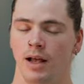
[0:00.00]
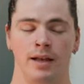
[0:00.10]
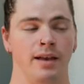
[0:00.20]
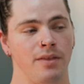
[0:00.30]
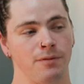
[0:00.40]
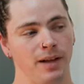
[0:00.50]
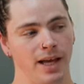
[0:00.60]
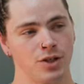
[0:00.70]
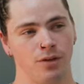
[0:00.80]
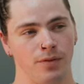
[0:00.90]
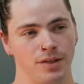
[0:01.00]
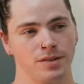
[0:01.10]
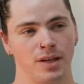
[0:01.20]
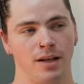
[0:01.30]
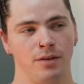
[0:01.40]
another flash on this
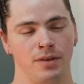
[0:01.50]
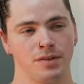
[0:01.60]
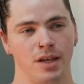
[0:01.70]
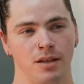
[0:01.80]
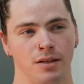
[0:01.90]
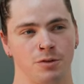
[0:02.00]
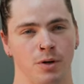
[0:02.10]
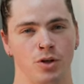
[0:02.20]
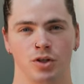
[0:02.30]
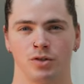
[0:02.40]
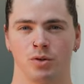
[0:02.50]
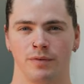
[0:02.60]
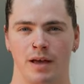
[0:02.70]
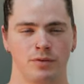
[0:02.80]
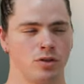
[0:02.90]
side on the second exposure, and sort of
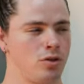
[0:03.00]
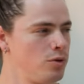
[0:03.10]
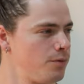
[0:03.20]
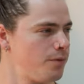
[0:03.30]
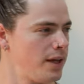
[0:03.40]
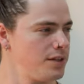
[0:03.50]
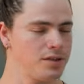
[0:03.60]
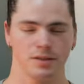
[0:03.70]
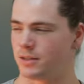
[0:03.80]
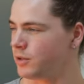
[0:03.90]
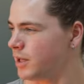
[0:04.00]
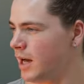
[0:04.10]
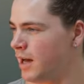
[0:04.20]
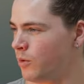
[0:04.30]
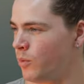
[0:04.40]
have two faces looking
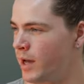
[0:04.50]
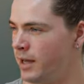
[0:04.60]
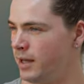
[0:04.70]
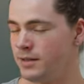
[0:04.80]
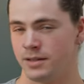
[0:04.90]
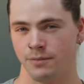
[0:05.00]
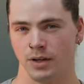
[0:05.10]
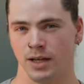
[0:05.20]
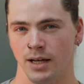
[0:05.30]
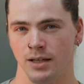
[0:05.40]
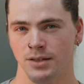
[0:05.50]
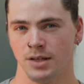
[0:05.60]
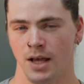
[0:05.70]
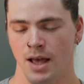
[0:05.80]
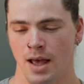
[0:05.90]
either way in different colors.
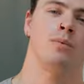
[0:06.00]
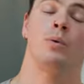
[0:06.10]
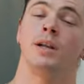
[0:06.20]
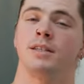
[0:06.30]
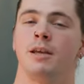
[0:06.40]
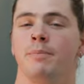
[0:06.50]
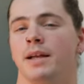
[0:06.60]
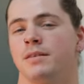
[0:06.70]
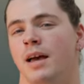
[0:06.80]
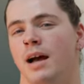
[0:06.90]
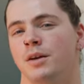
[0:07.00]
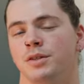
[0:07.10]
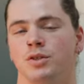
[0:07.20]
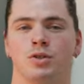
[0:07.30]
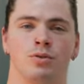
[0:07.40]
We wanted to get back to the house
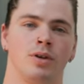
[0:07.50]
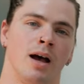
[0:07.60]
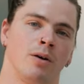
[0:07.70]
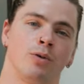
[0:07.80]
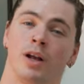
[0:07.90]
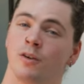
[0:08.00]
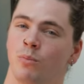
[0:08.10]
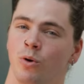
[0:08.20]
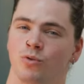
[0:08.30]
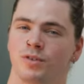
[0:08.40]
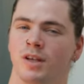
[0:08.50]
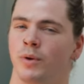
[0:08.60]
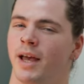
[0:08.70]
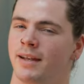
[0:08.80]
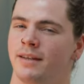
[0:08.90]
and shoot our creative portraits that
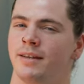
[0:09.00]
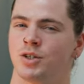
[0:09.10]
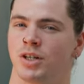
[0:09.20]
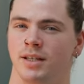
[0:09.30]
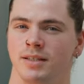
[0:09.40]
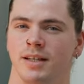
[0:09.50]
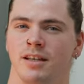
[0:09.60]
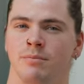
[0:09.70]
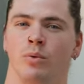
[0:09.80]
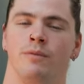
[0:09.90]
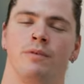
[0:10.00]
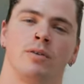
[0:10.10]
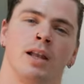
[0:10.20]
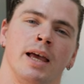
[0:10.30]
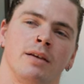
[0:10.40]
we had initially intended, but we
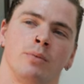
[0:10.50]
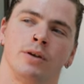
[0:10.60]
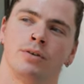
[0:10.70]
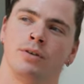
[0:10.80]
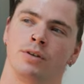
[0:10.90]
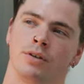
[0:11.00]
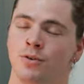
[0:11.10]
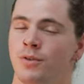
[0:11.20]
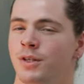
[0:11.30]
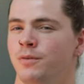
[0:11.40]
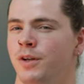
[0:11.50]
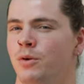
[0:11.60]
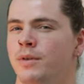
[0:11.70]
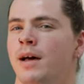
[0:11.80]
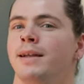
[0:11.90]
felt like we couldn't do this video
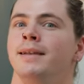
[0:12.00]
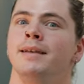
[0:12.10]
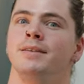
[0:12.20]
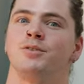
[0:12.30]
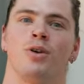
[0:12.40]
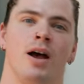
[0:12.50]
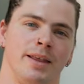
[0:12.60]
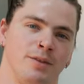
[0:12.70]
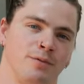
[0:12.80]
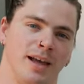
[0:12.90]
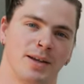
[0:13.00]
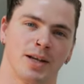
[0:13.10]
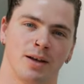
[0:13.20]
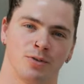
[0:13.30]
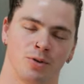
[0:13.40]
without at least trying the flash
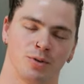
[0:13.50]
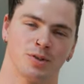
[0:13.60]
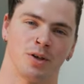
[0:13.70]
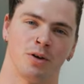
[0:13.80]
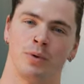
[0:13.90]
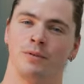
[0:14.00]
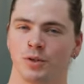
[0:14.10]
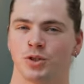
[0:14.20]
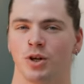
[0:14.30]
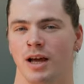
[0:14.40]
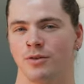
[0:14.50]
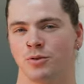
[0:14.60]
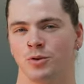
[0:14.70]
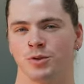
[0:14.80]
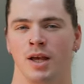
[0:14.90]
outdoors. So we first shot
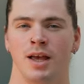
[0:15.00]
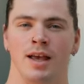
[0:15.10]
outdoors